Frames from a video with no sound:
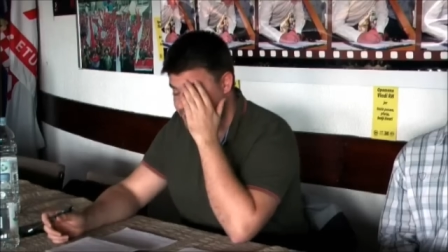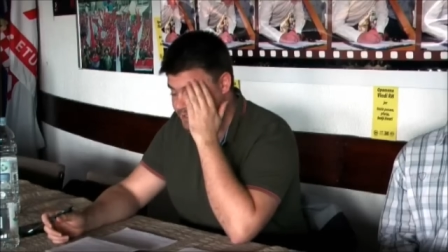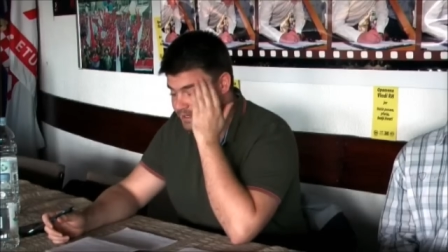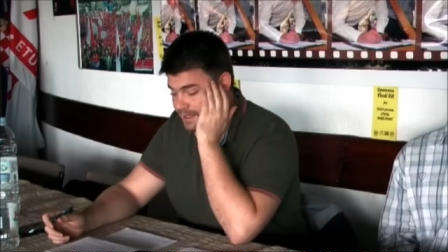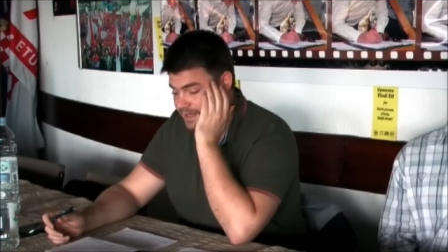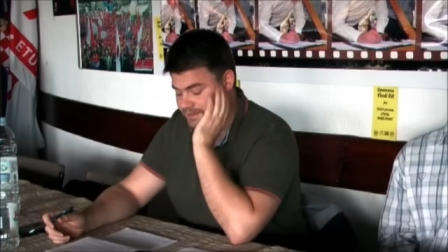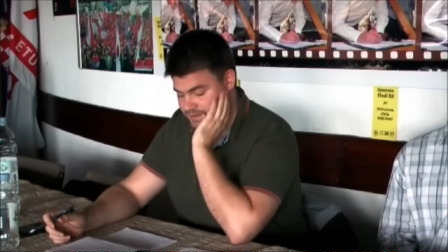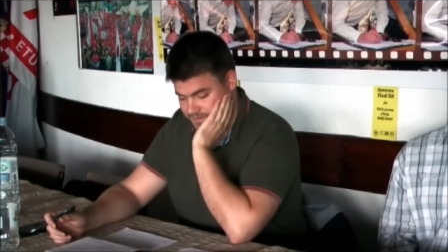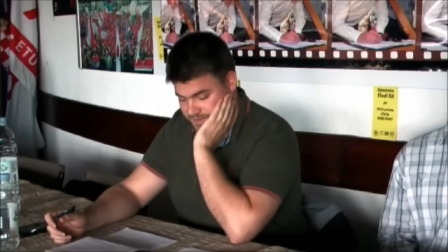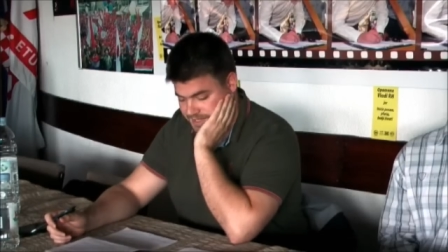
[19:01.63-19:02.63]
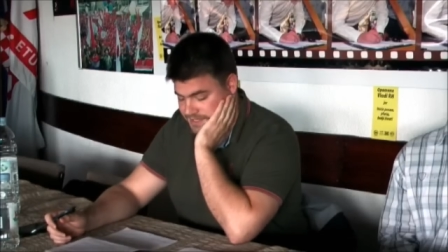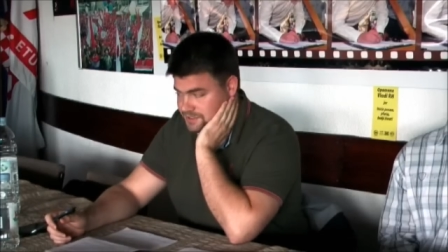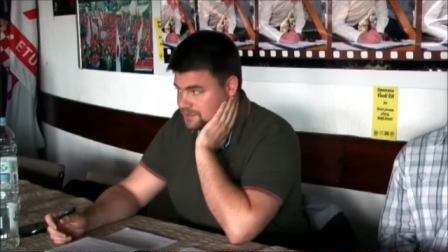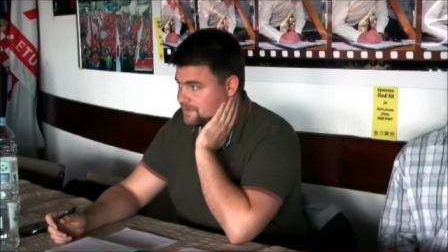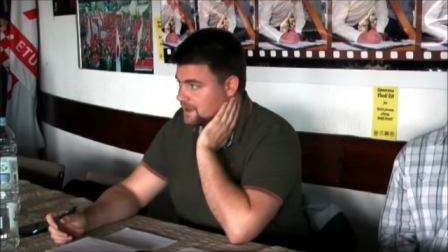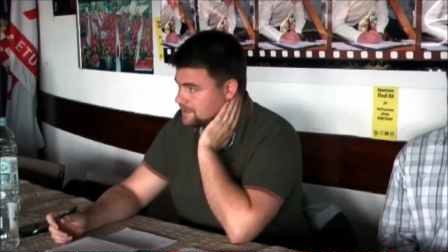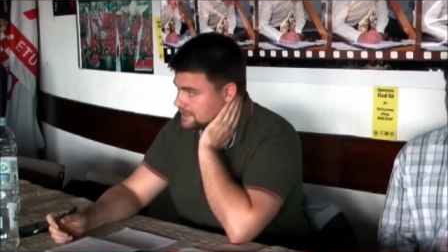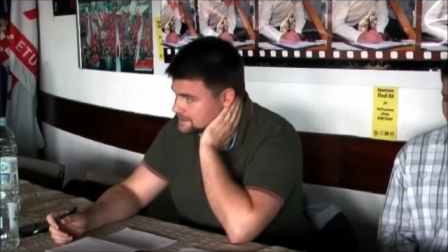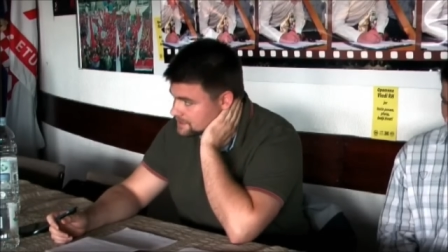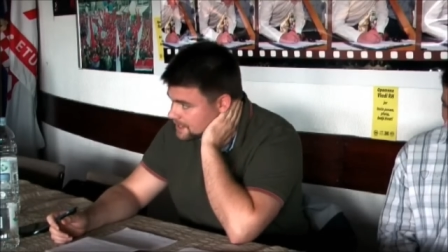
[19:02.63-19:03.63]
rate interpretation of
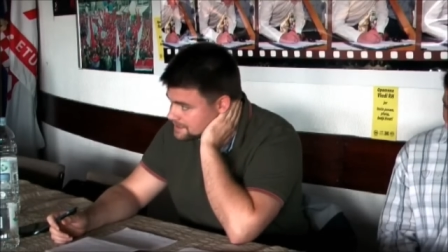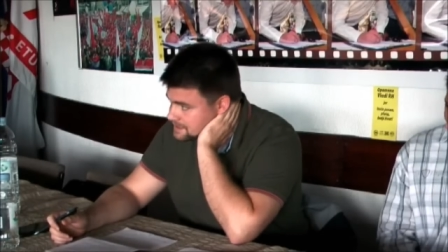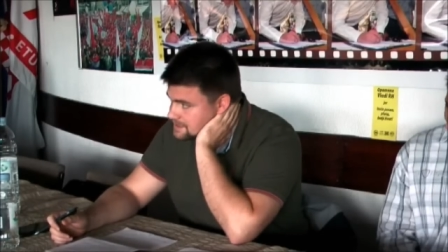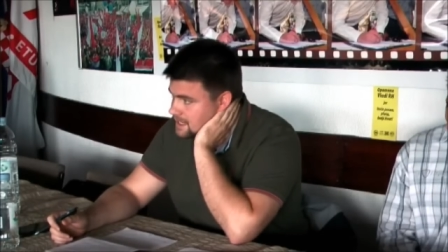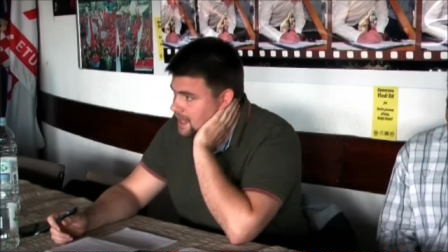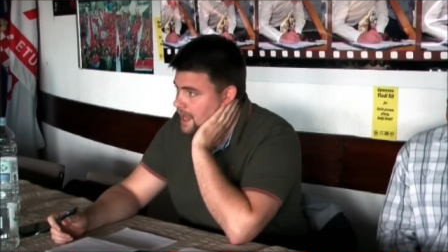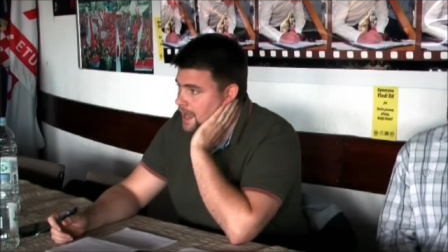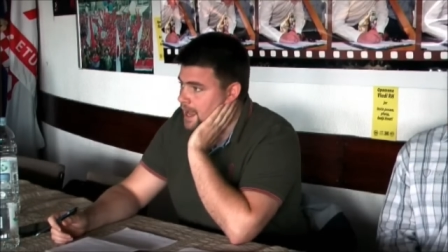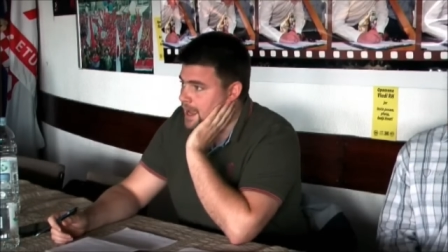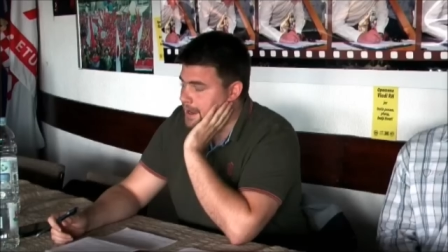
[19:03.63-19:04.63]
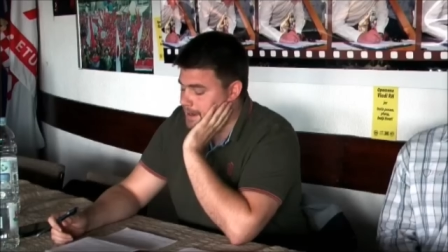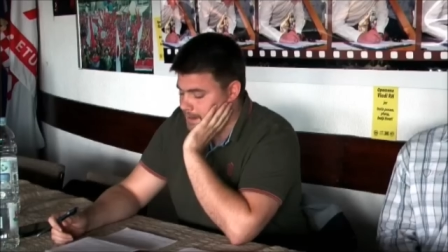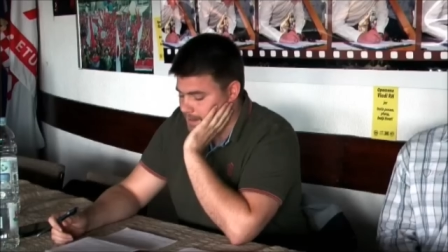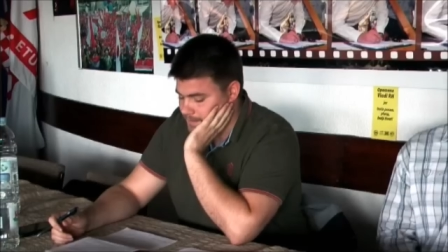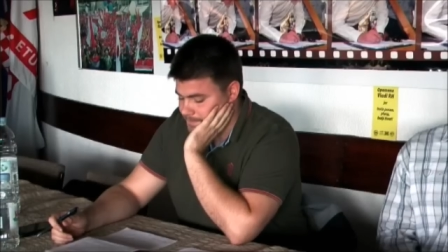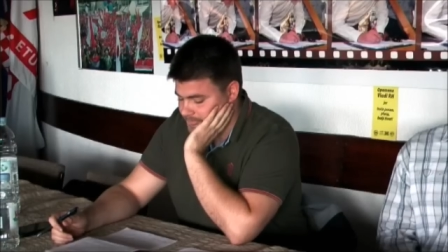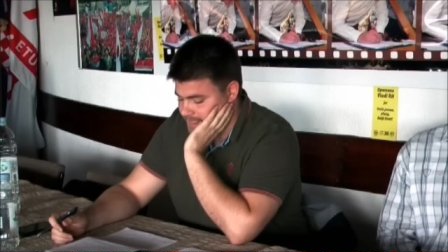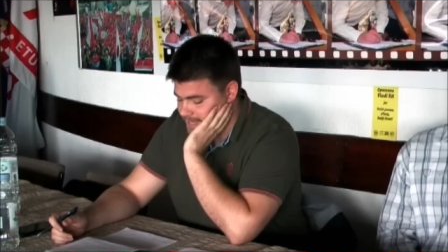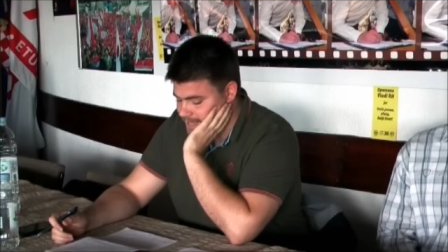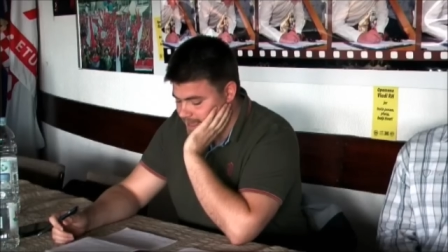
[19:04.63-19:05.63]
capitalist crisis. Um,
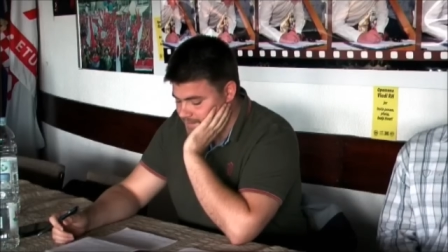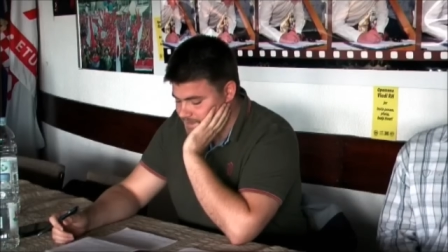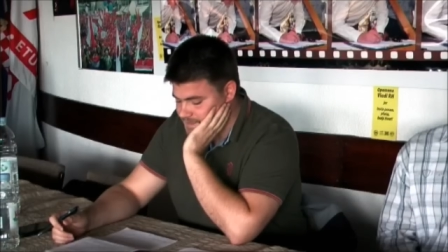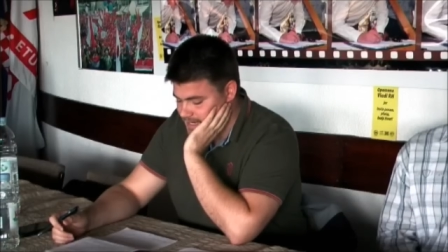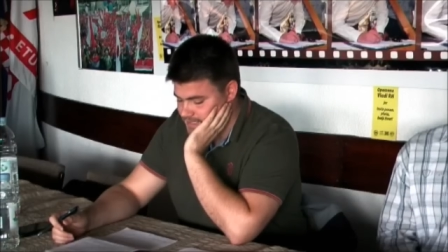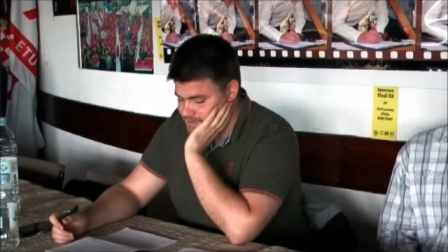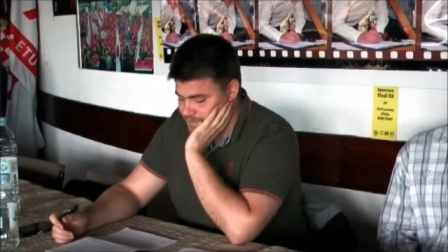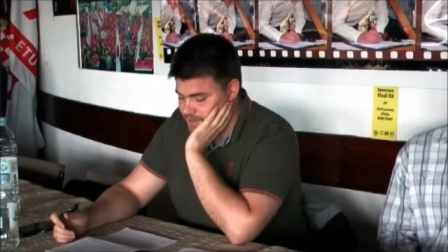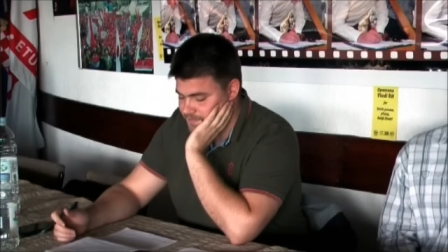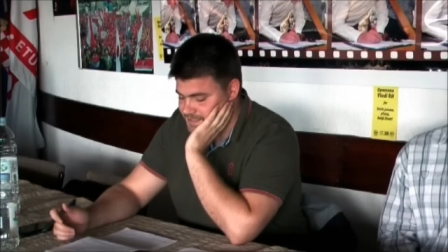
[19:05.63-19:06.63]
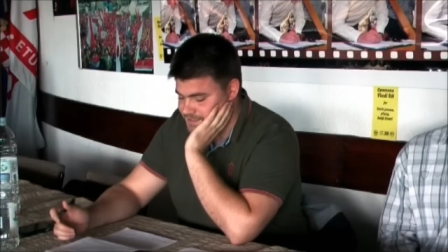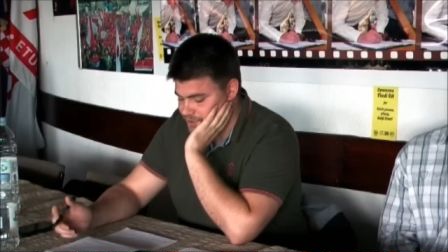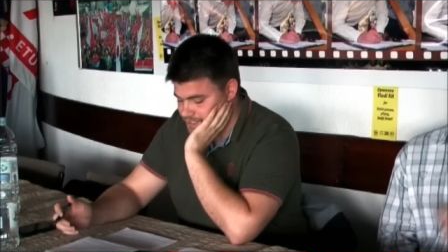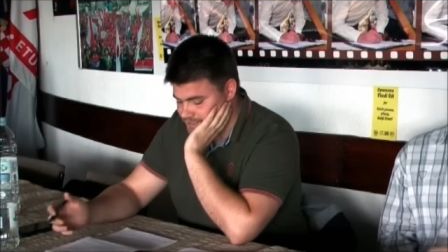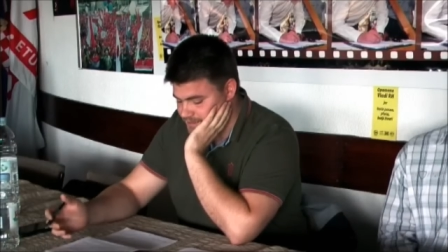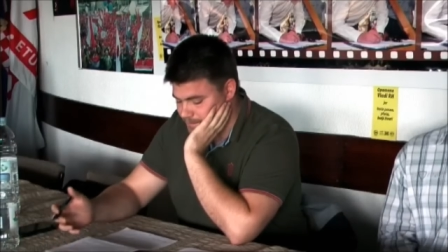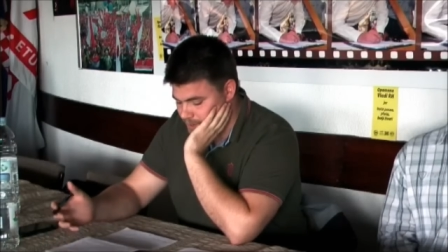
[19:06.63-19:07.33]
he emphasized in one of his recent